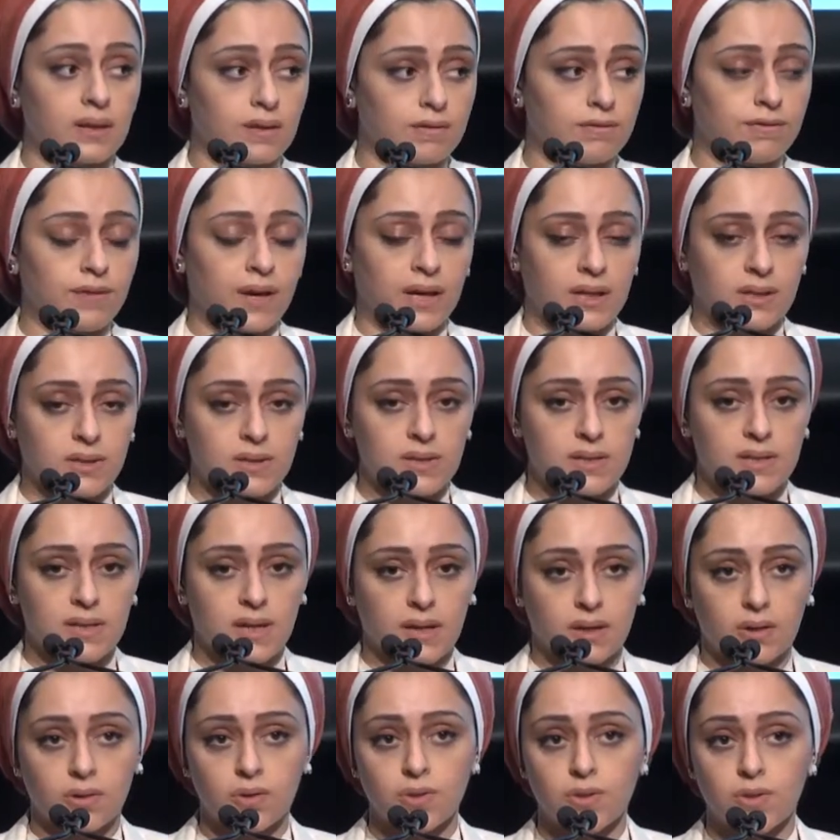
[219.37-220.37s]
the factors
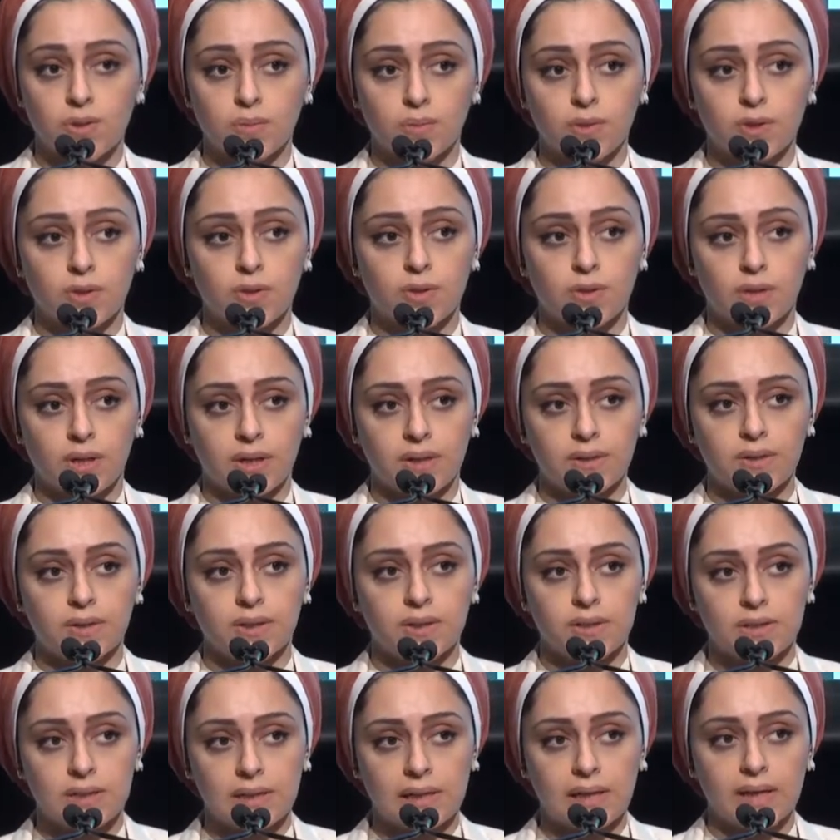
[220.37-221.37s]
that contribute to
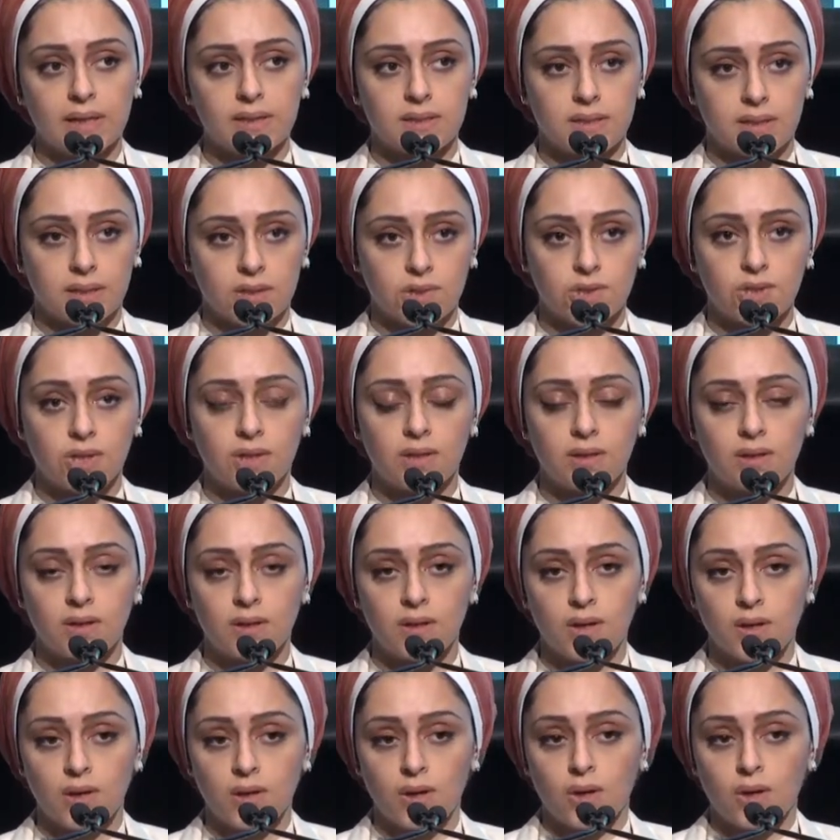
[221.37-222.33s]
underutilisation,